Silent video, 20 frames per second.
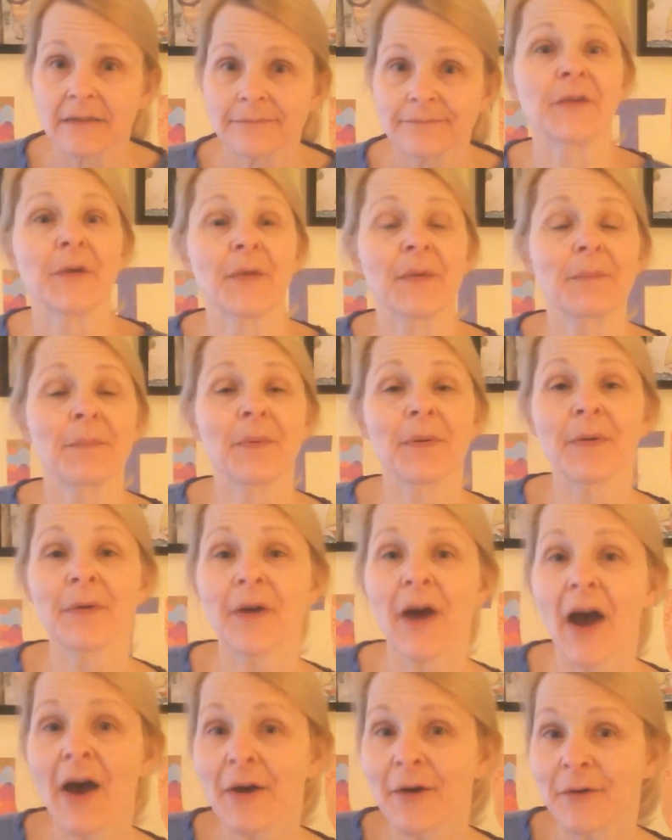So the
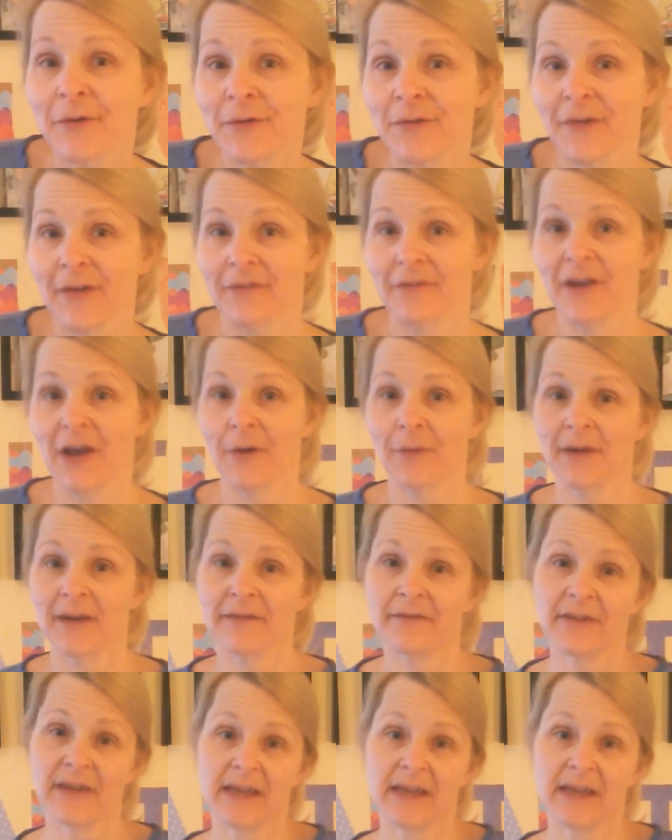pros of going